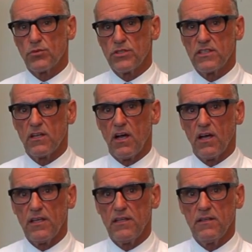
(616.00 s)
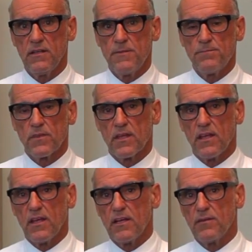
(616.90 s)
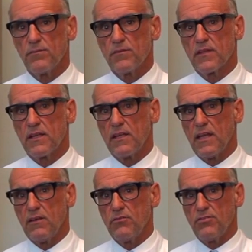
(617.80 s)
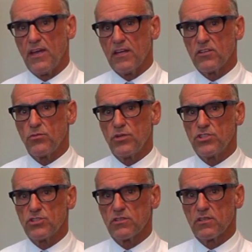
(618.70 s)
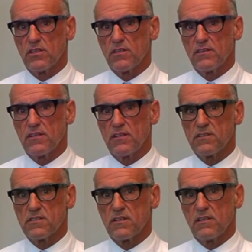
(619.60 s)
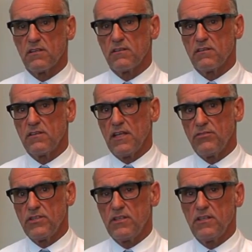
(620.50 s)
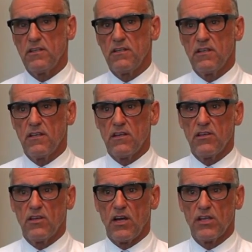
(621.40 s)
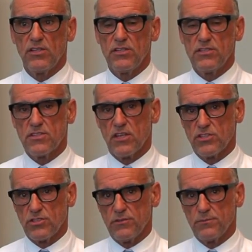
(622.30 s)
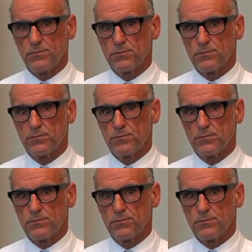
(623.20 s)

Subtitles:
pretty high, a fact which is definitely under discussion.